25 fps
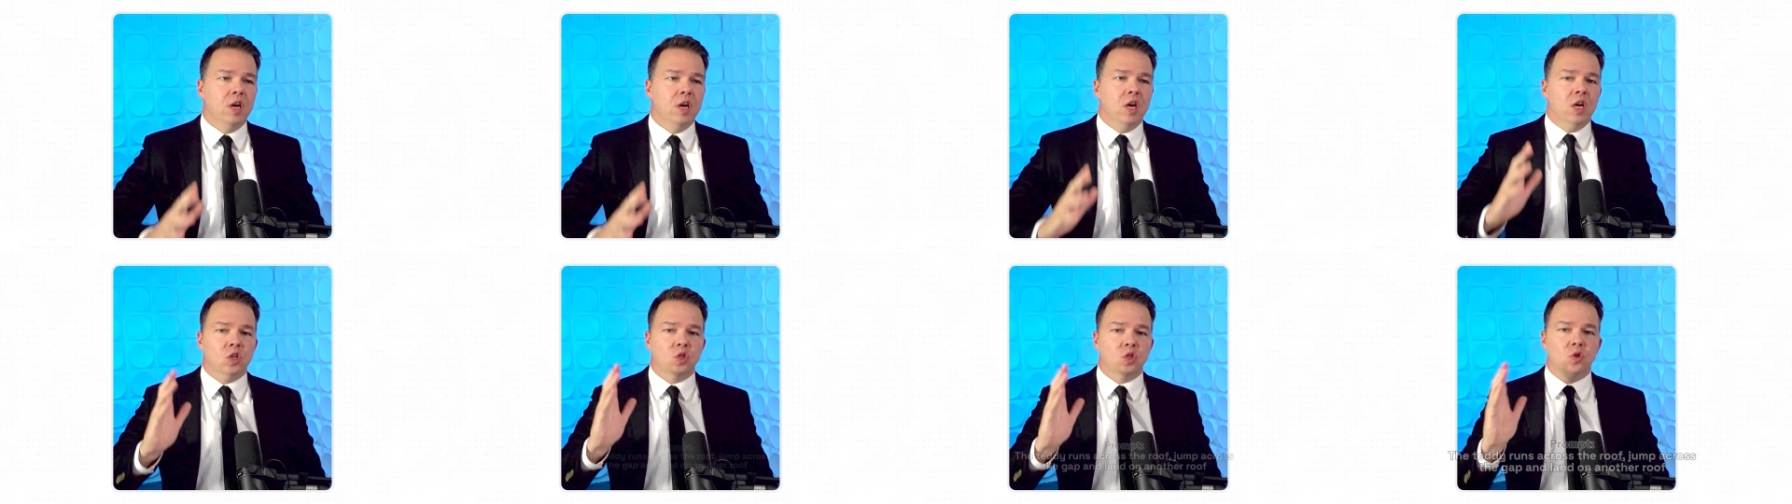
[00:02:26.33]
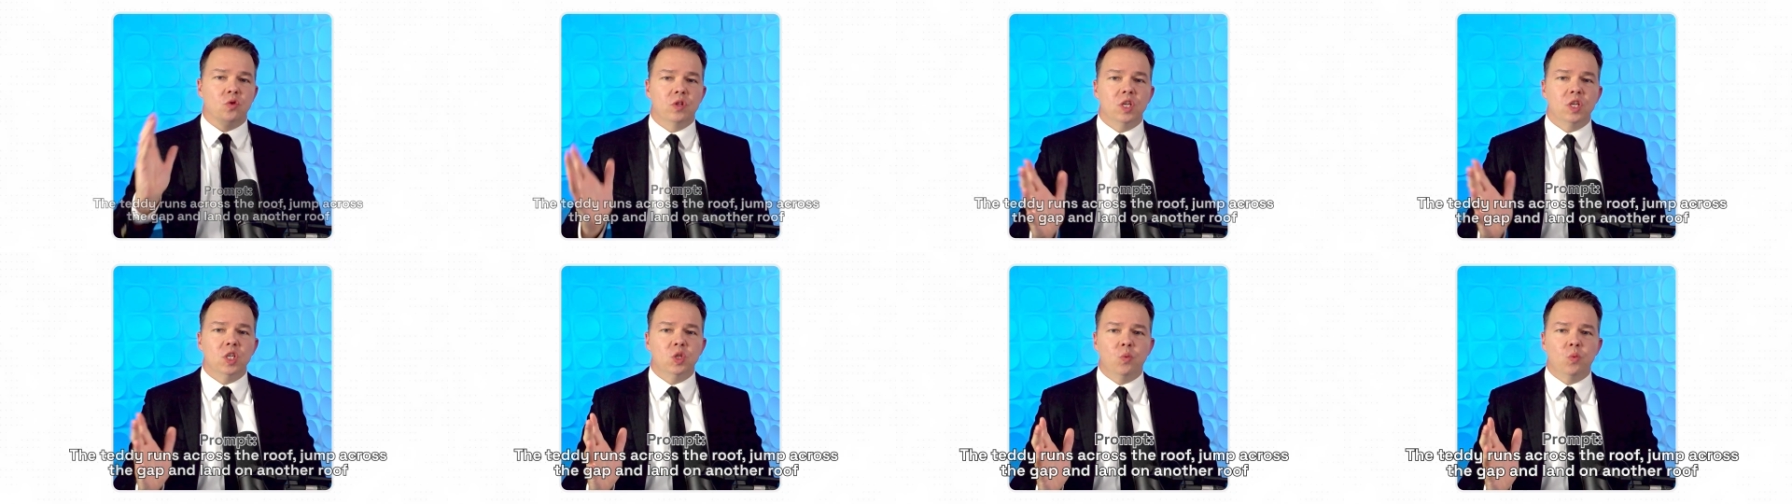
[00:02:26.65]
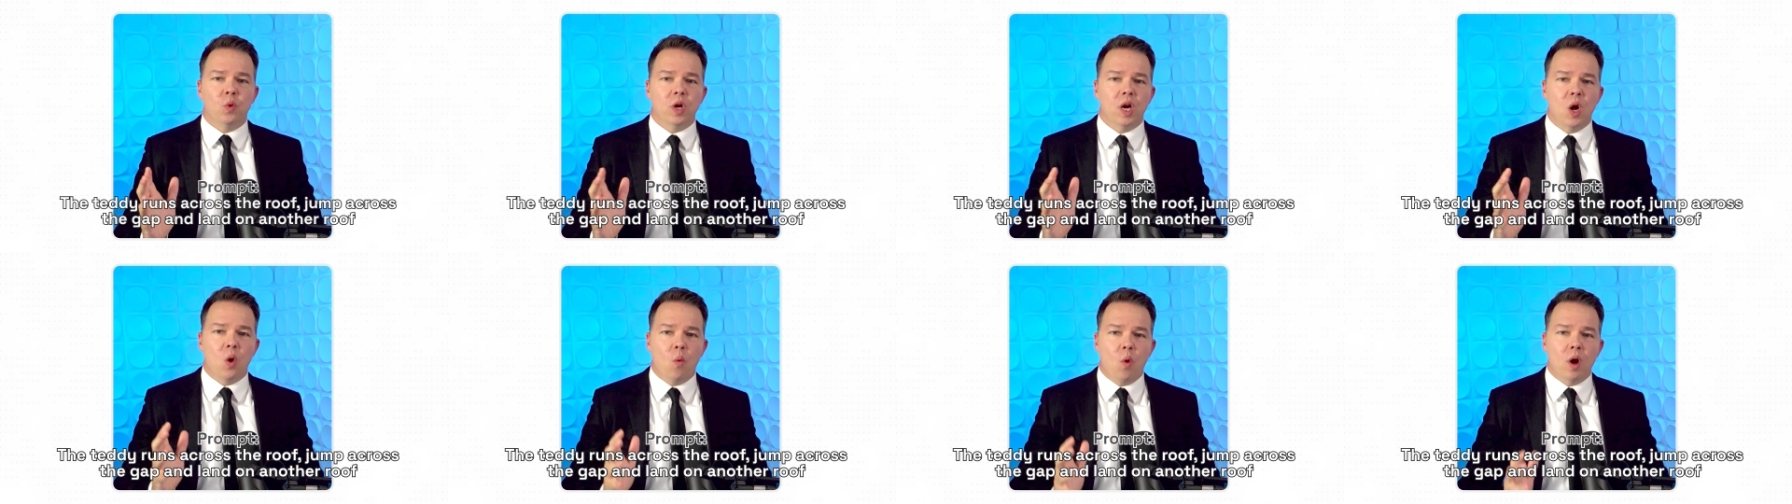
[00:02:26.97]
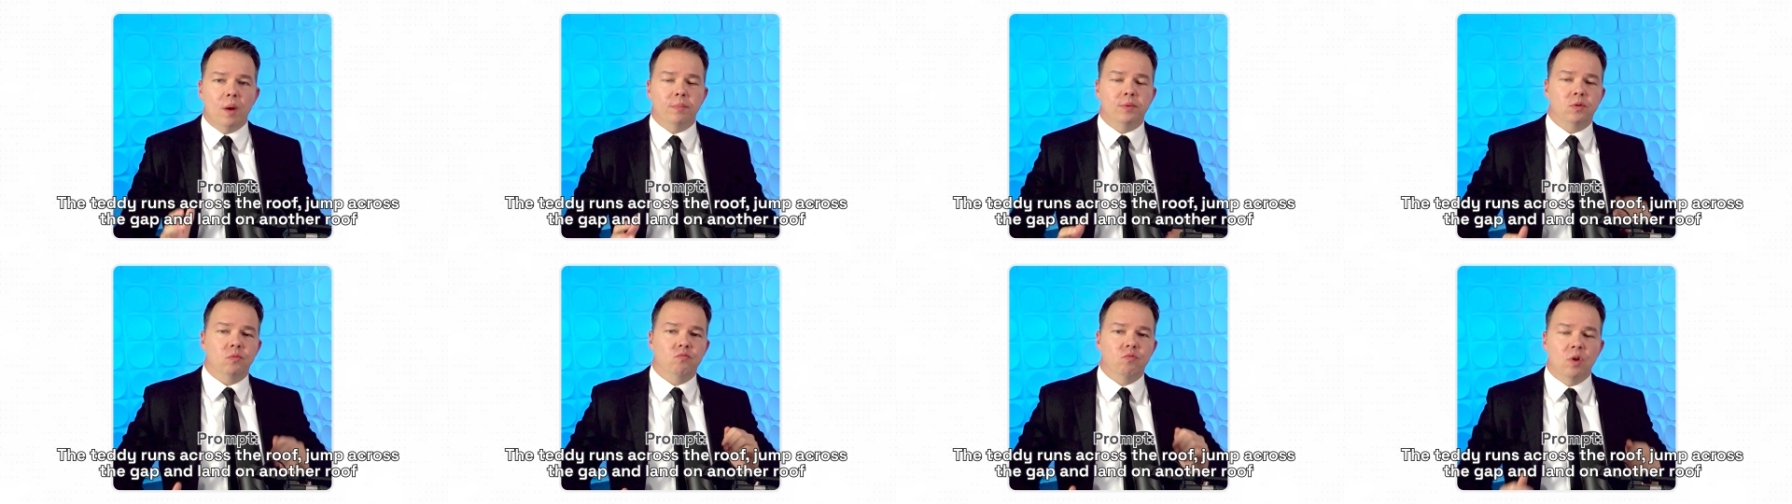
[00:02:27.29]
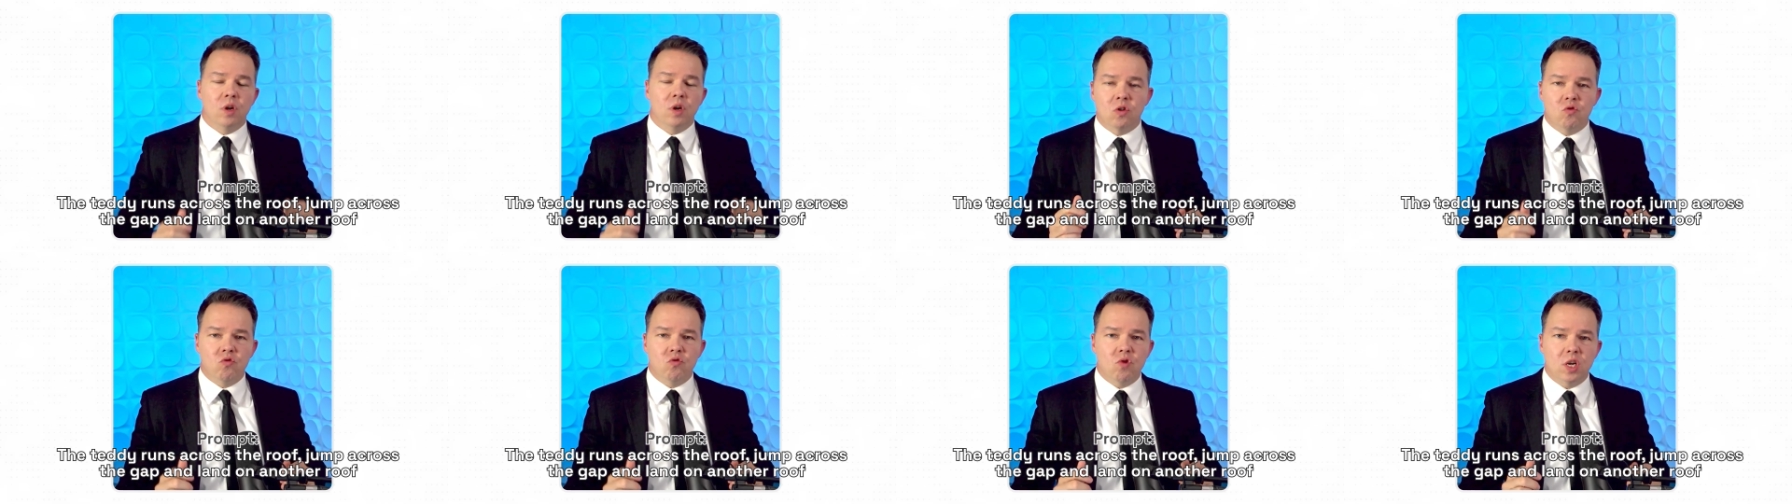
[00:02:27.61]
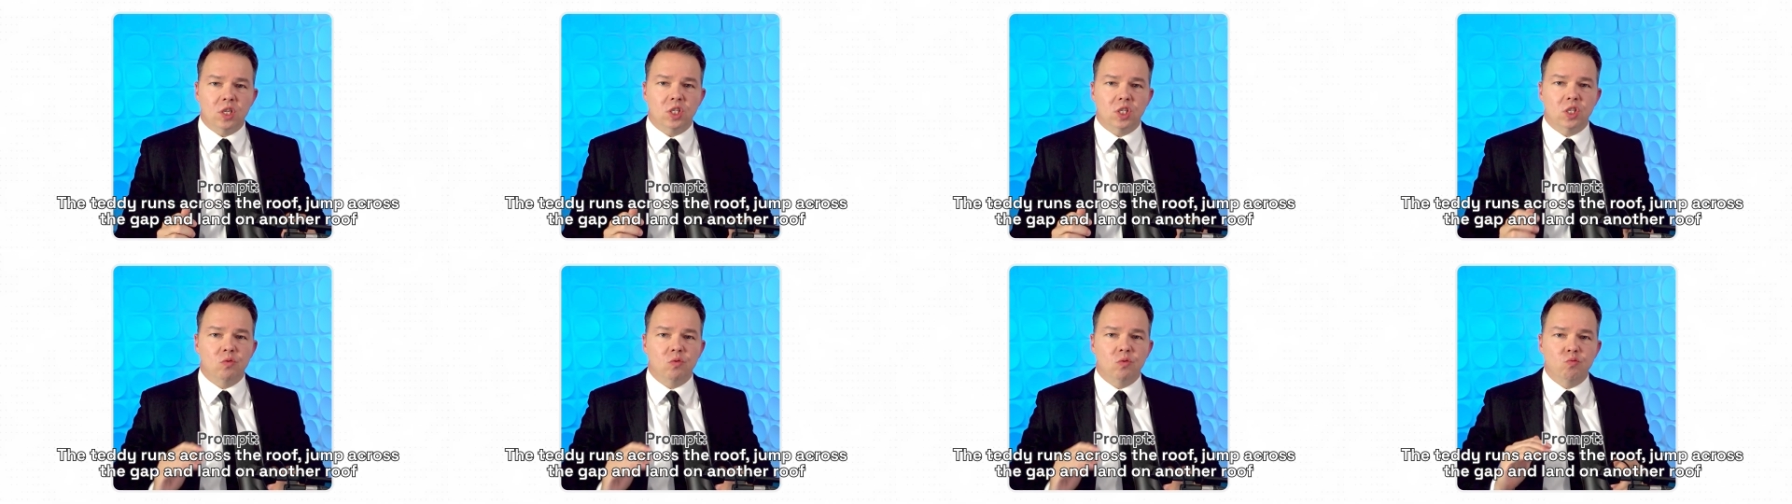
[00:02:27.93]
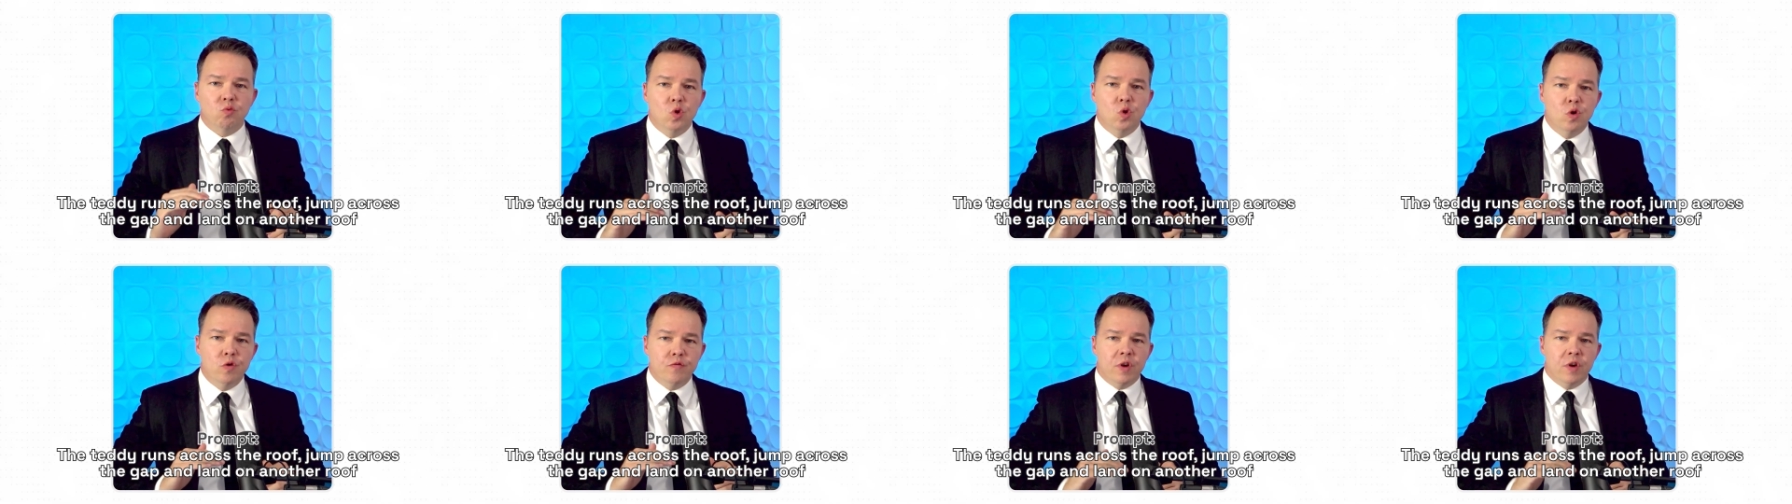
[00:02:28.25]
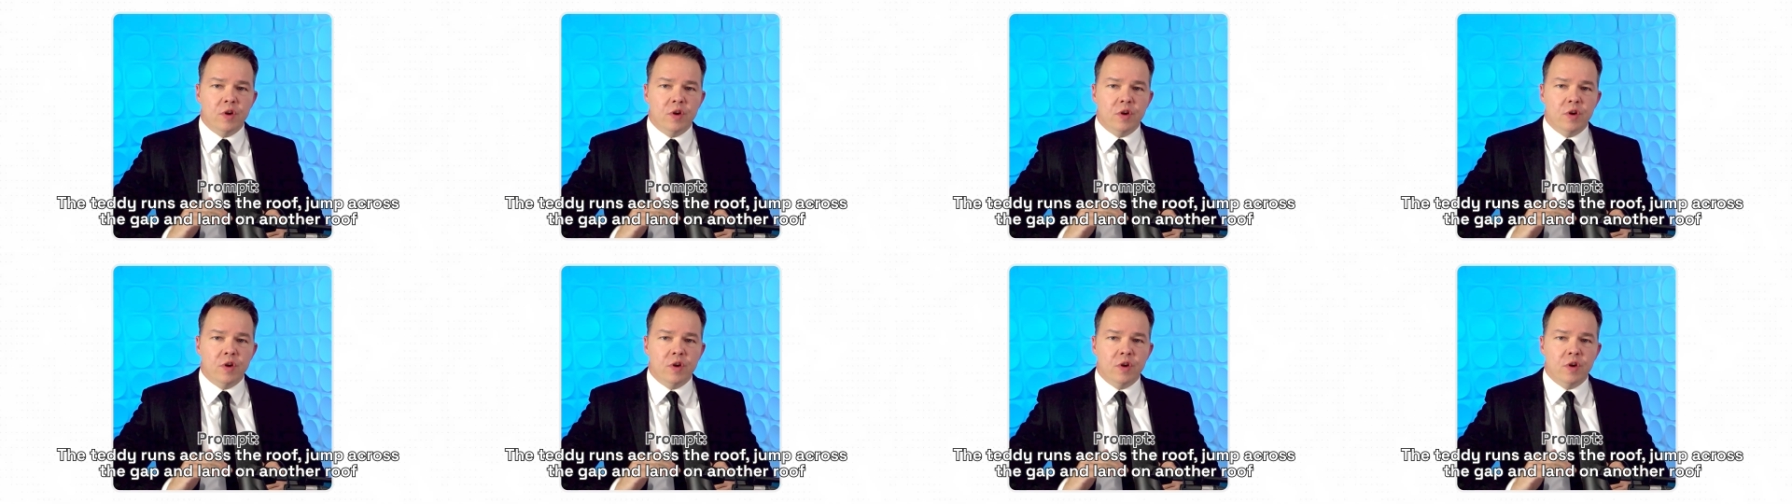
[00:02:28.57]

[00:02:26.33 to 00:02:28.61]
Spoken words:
So this one, I want him to run across the roof,